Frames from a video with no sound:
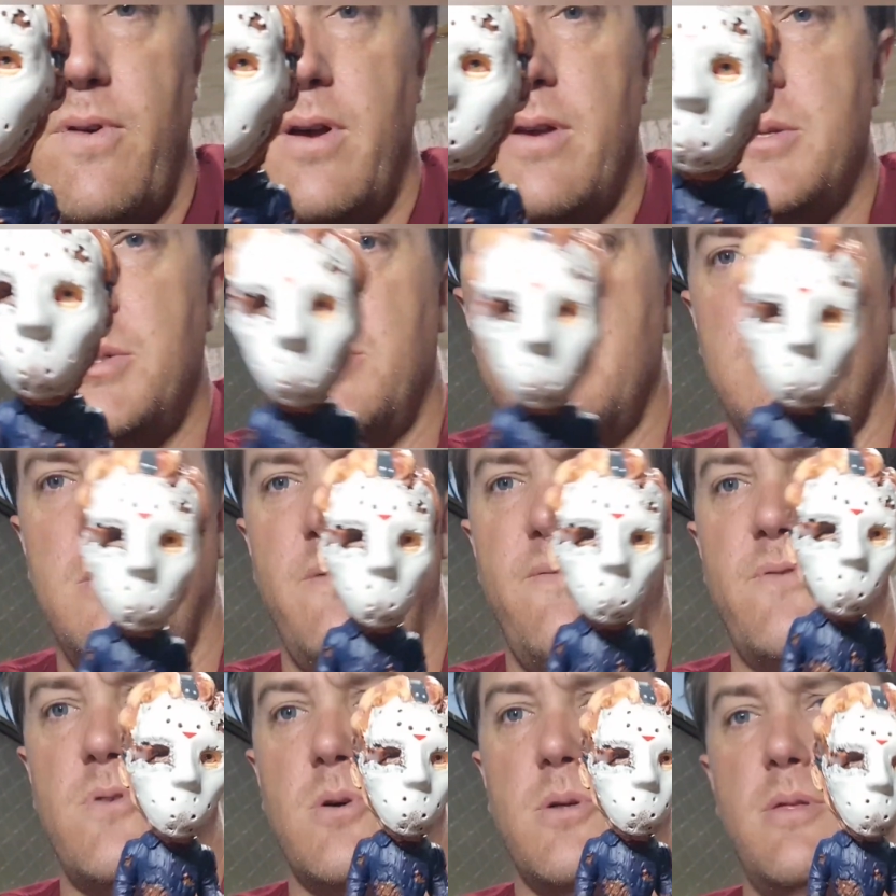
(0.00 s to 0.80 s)

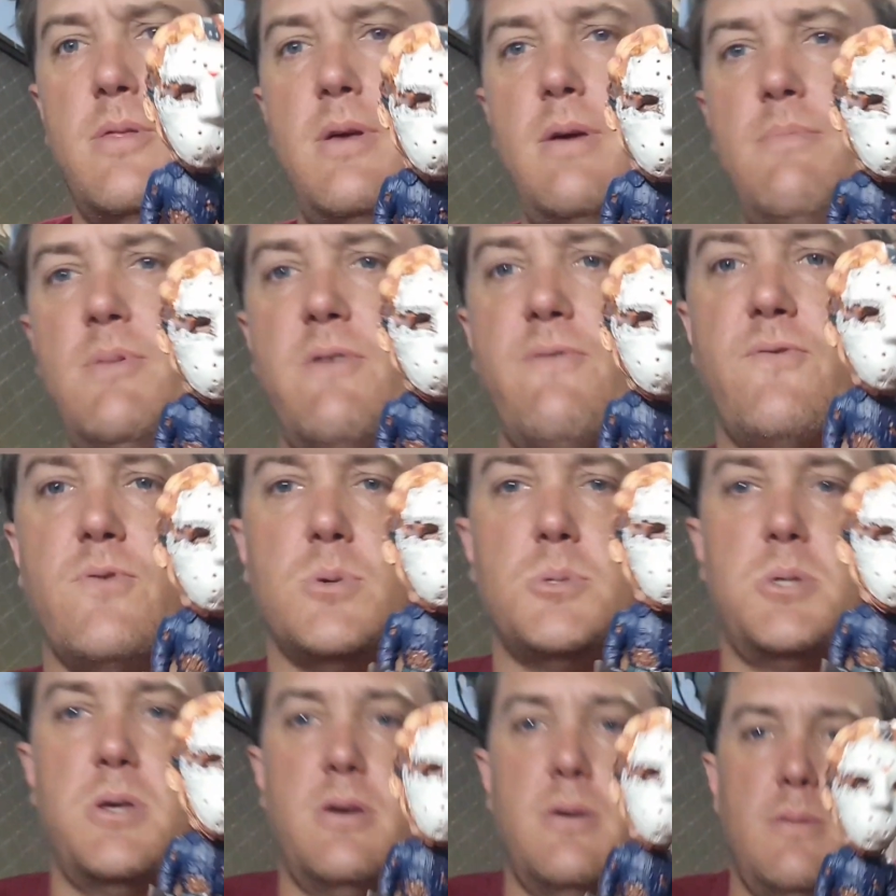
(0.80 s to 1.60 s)
I forgot the name there
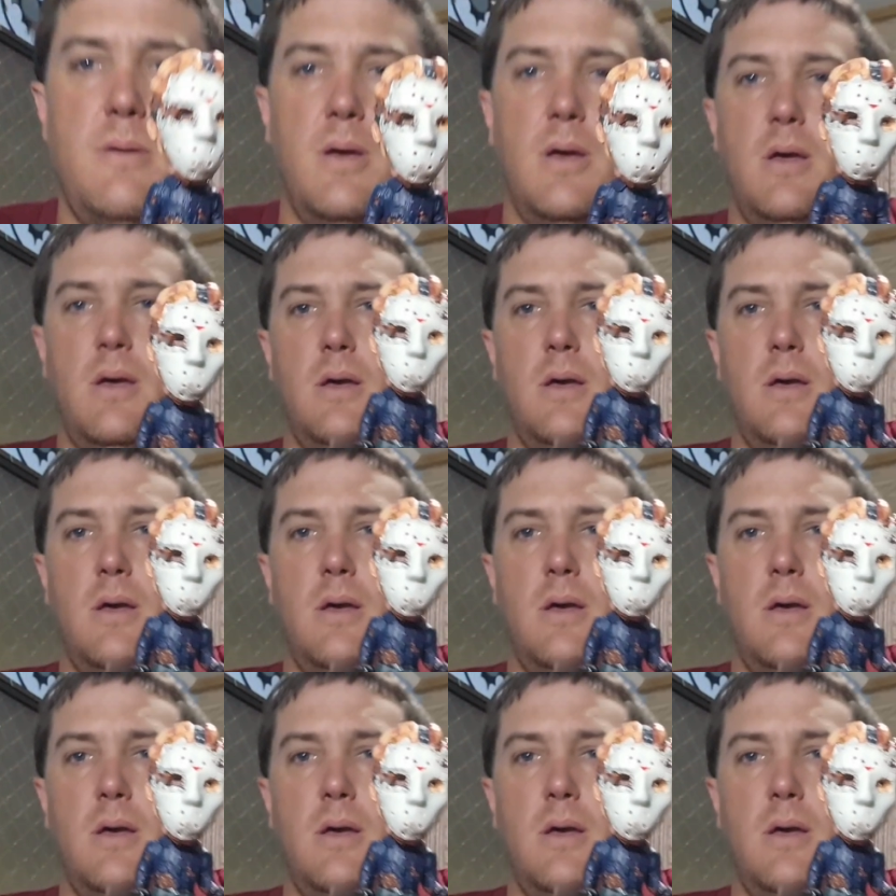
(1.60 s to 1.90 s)
for a second.